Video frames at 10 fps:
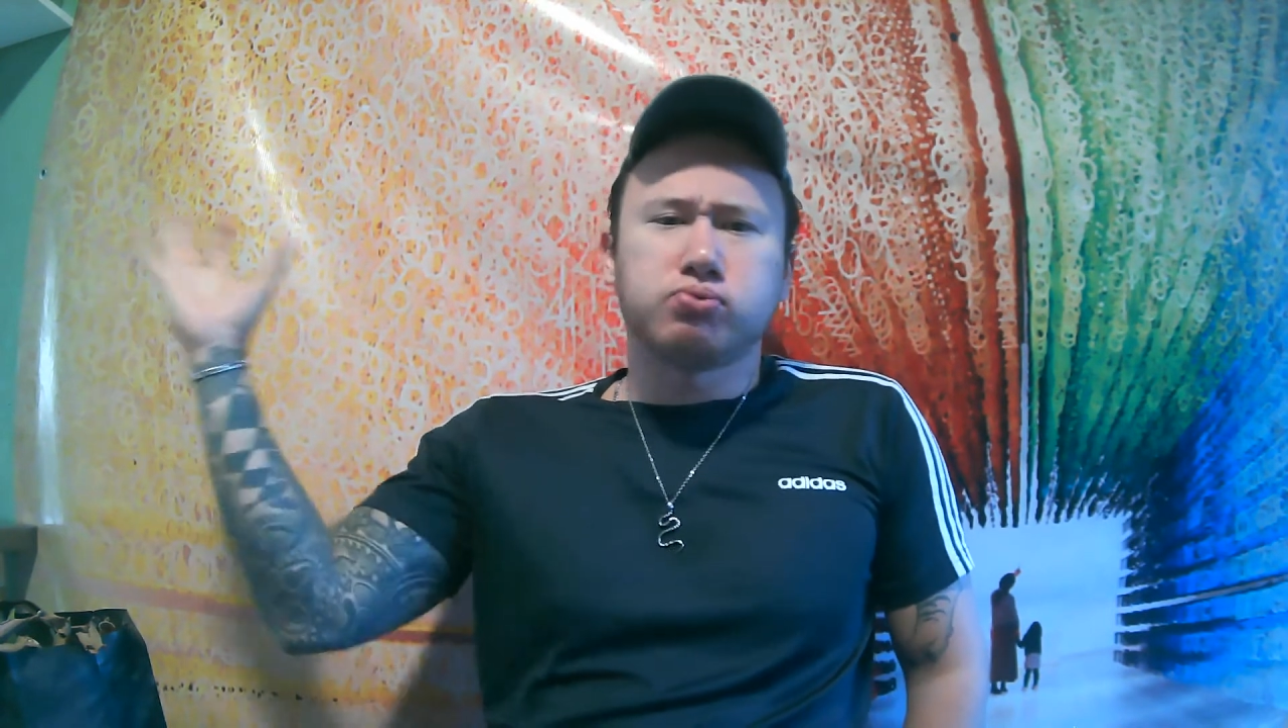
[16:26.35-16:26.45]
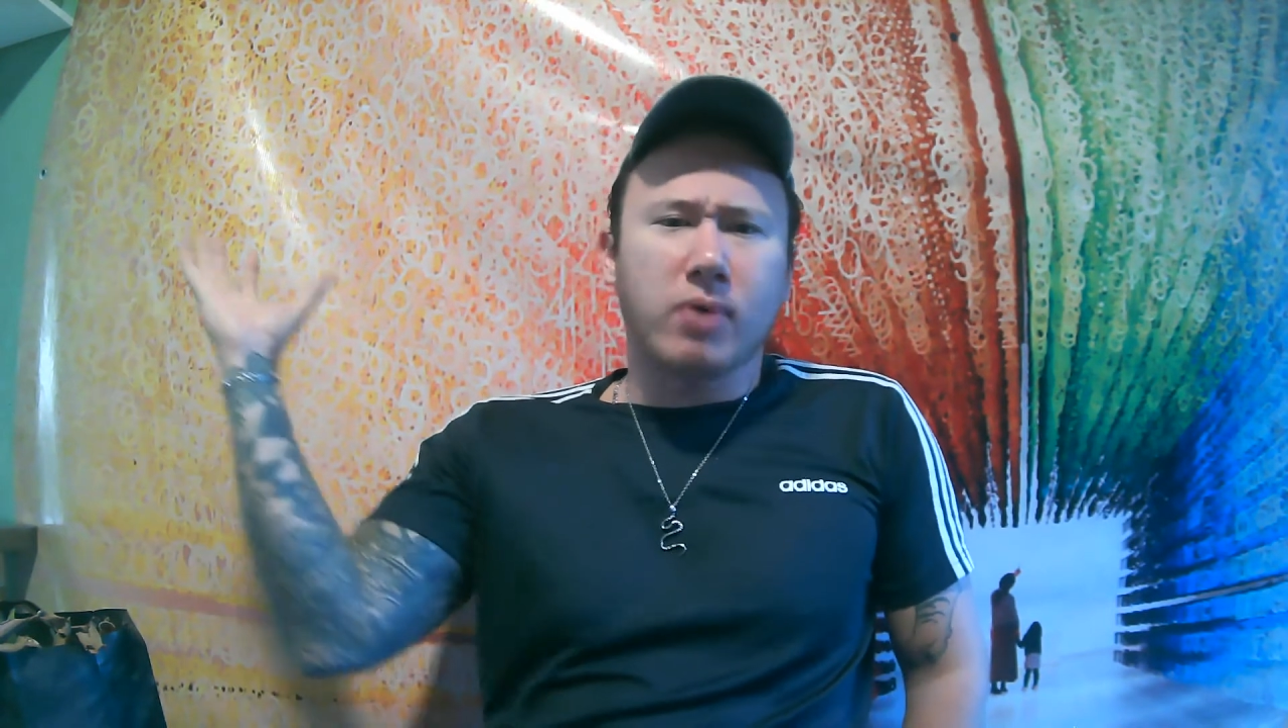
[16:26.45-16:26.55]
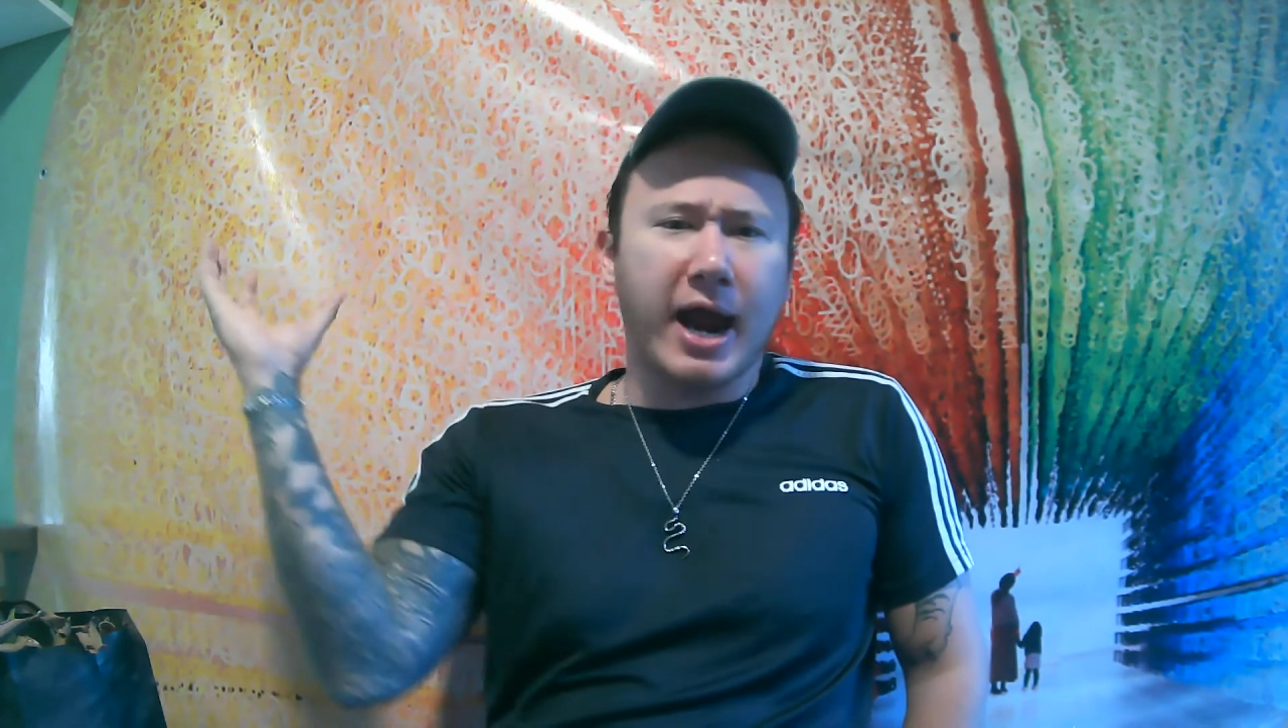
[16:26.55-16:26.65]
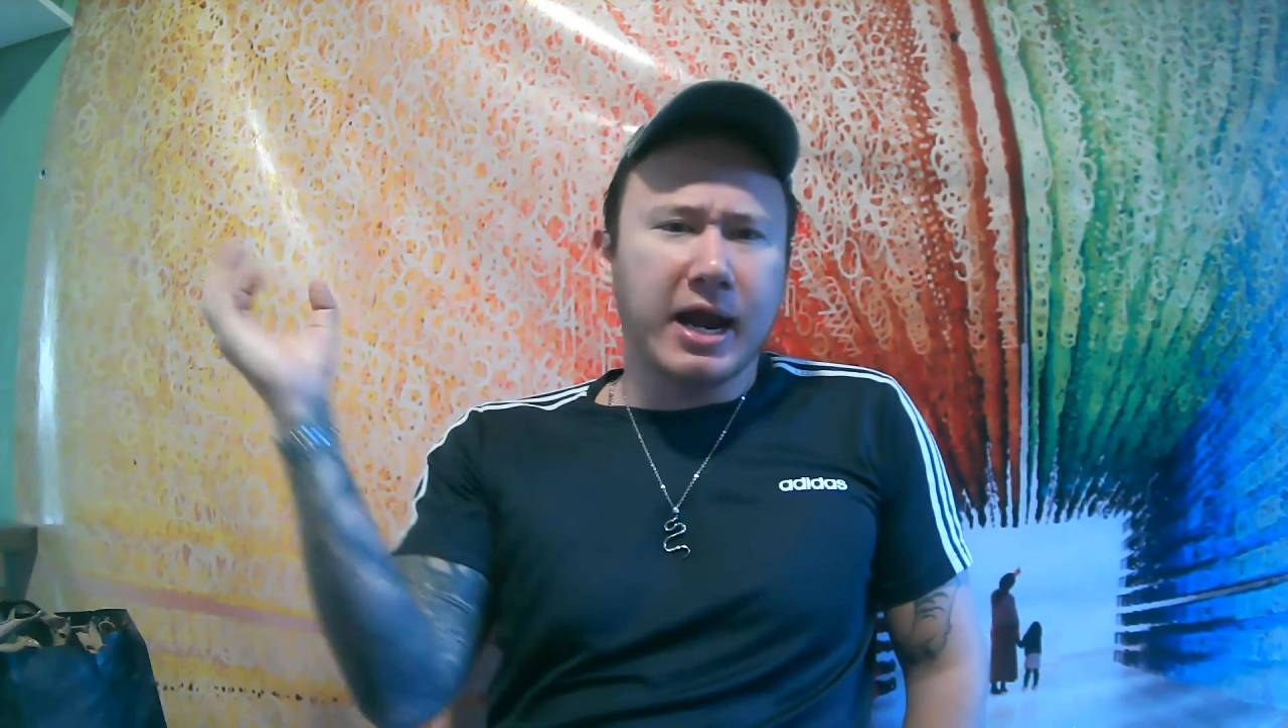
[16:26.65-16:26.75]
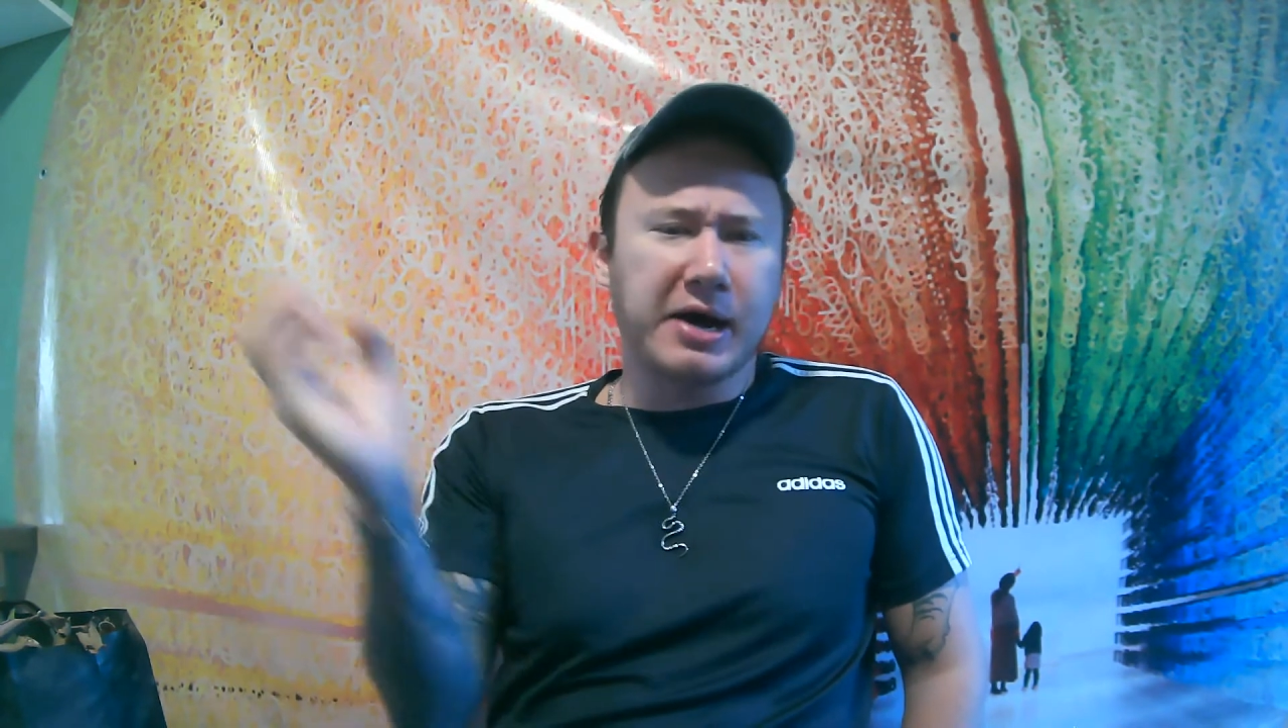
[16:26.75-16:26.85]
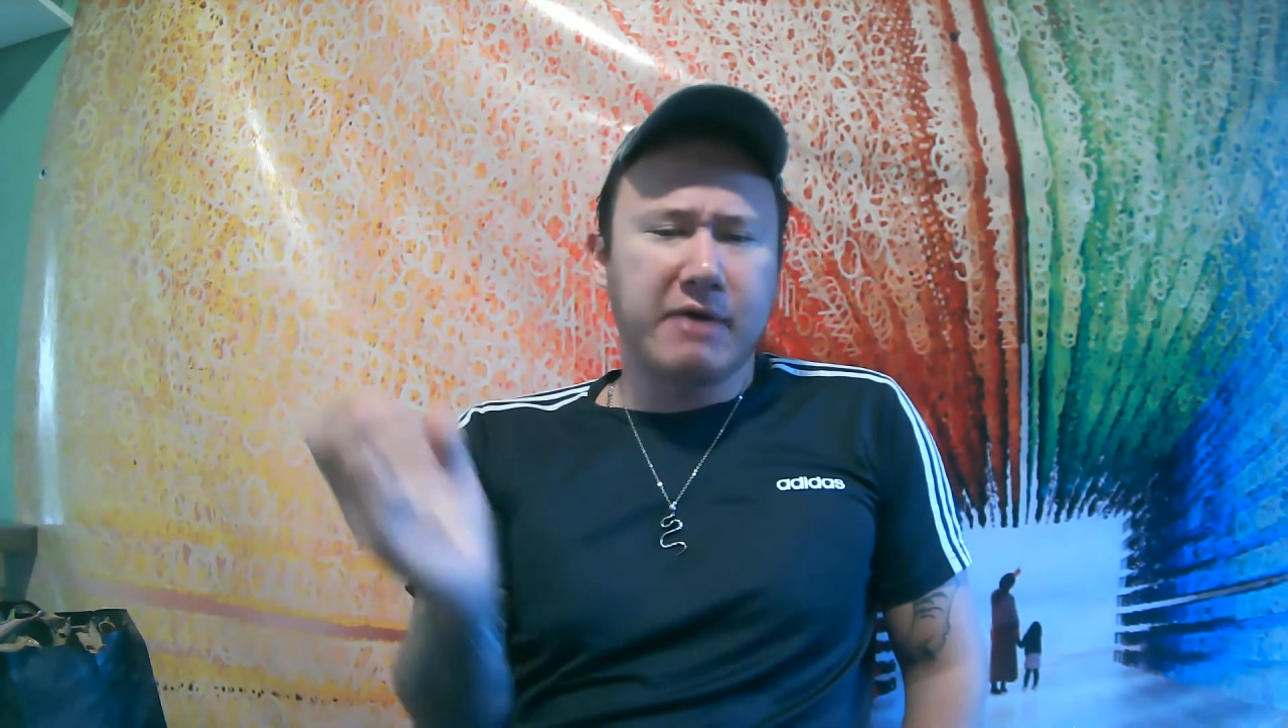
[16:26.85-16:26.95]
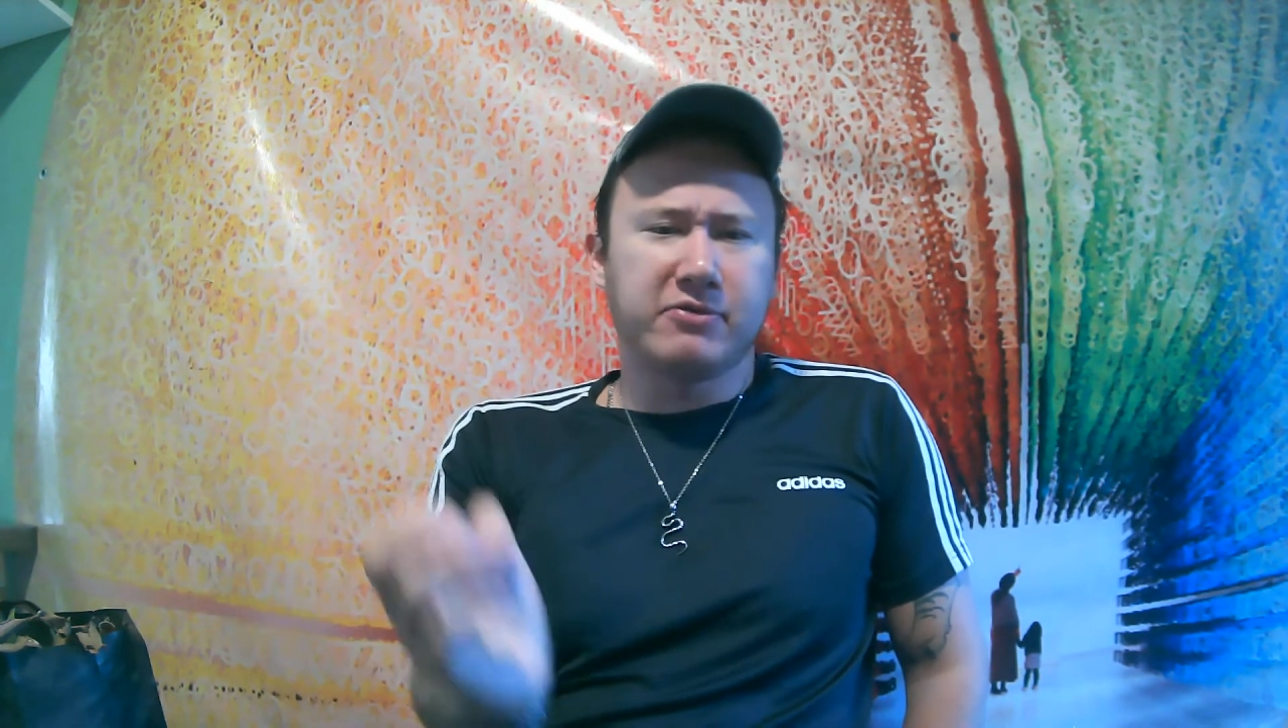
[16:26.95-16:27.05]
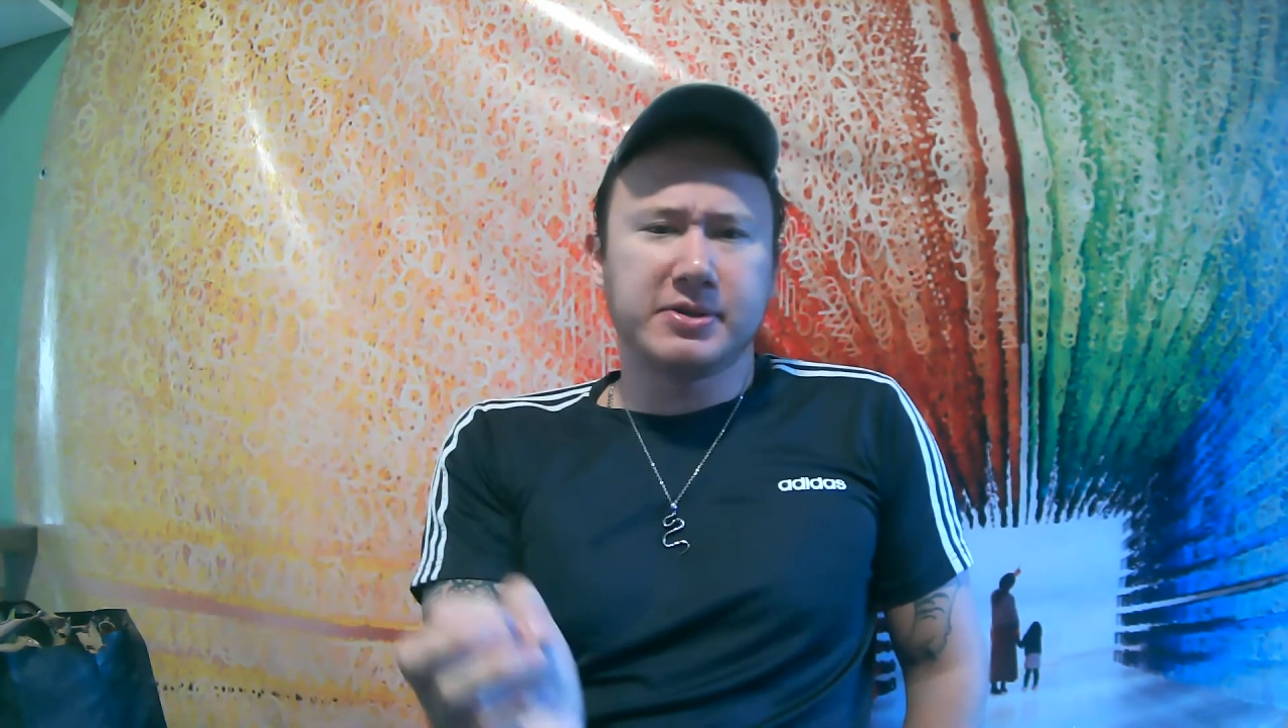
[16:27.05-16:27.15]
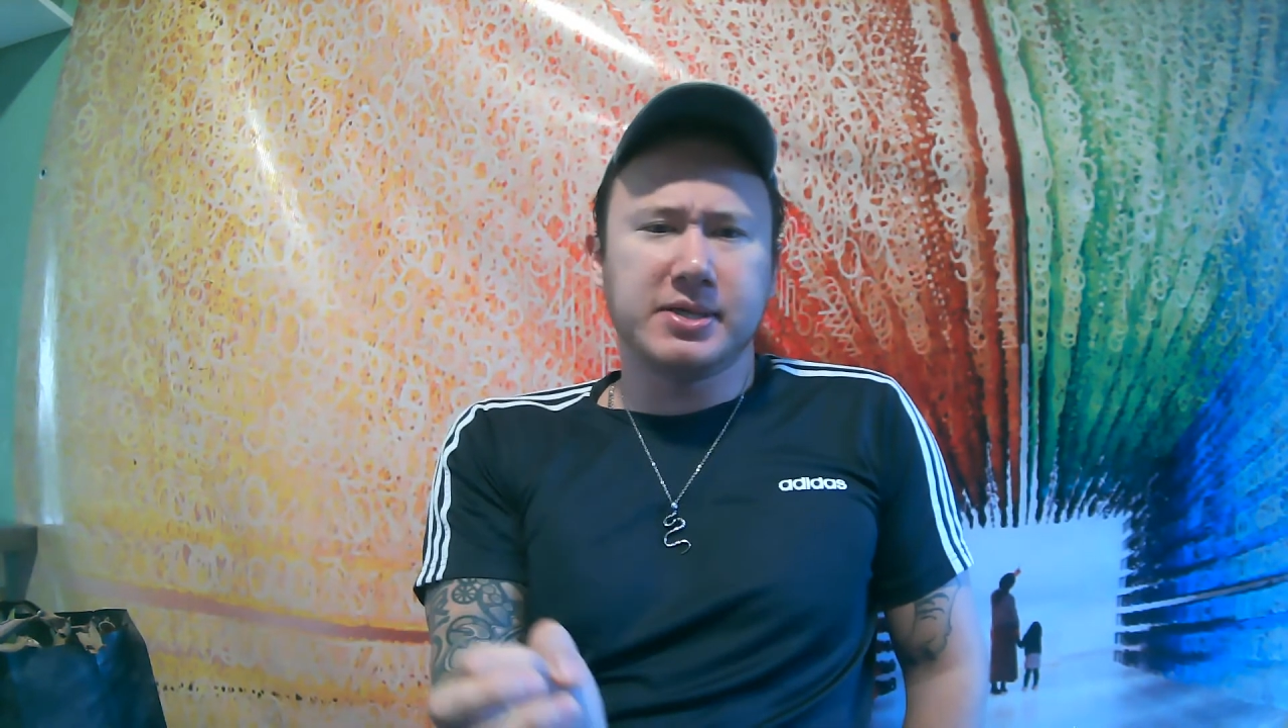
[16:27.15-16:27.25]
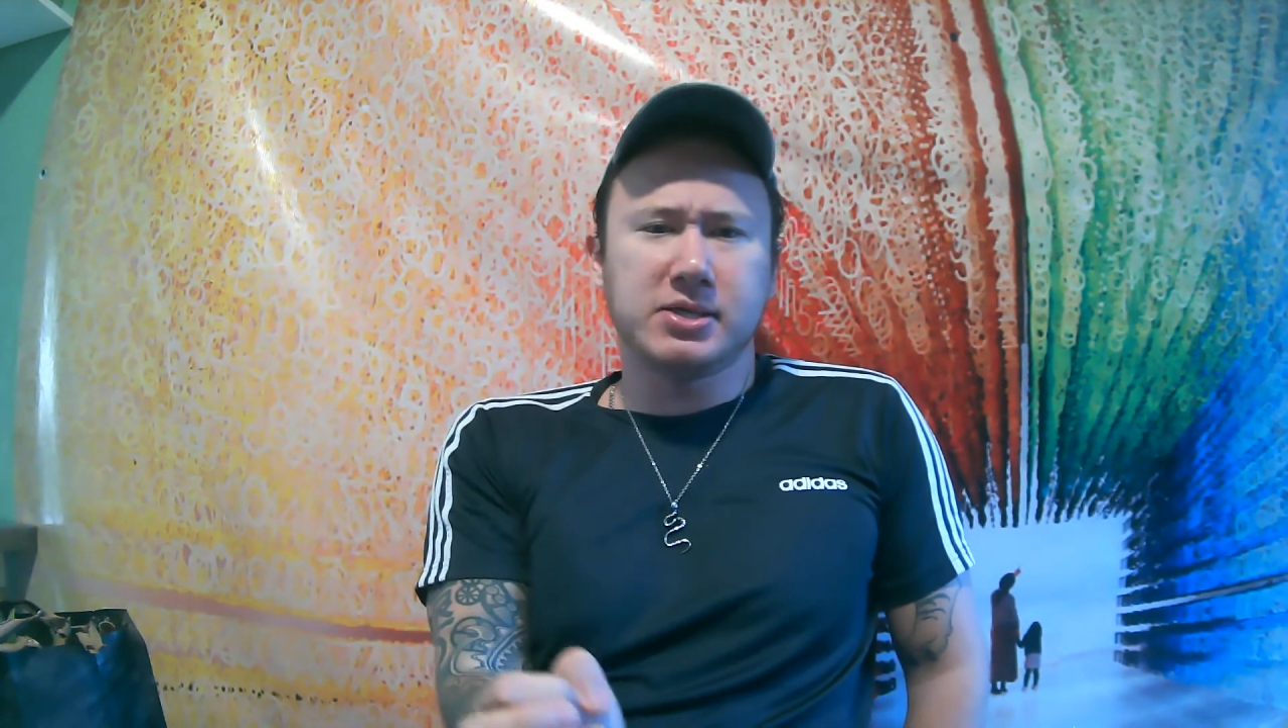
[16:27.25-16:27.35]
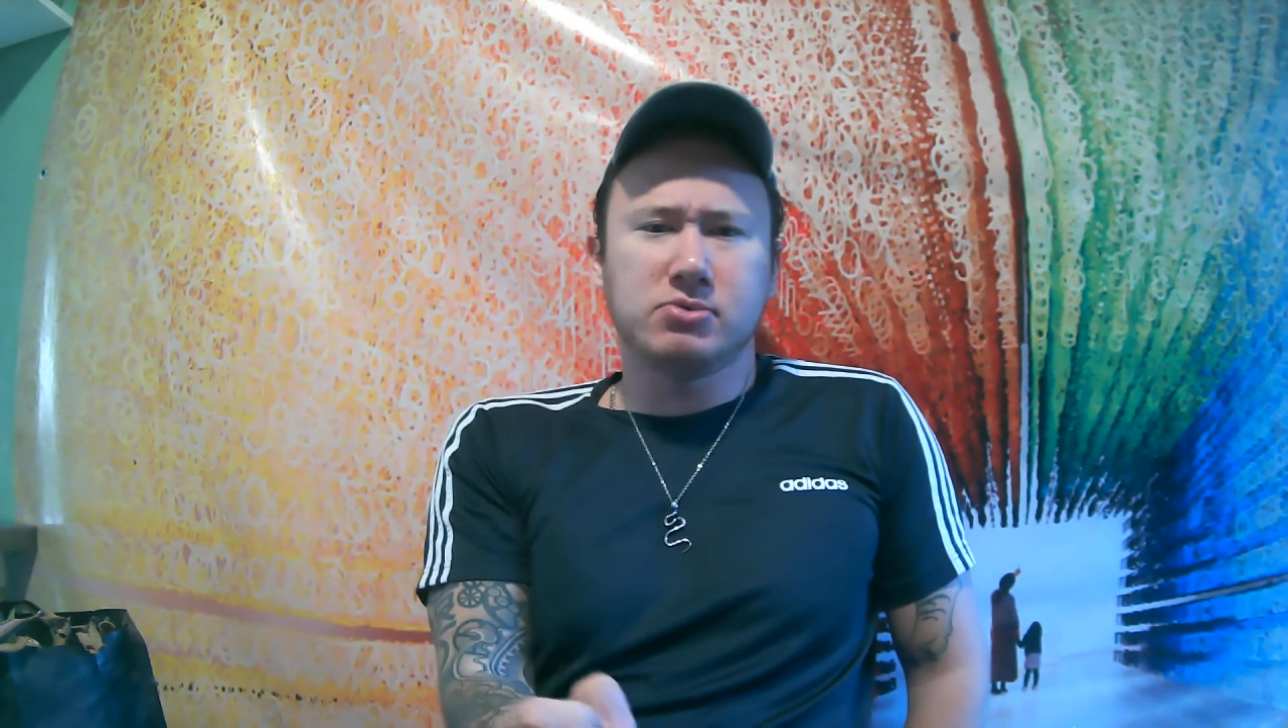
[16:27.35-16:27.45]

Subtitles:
write out everything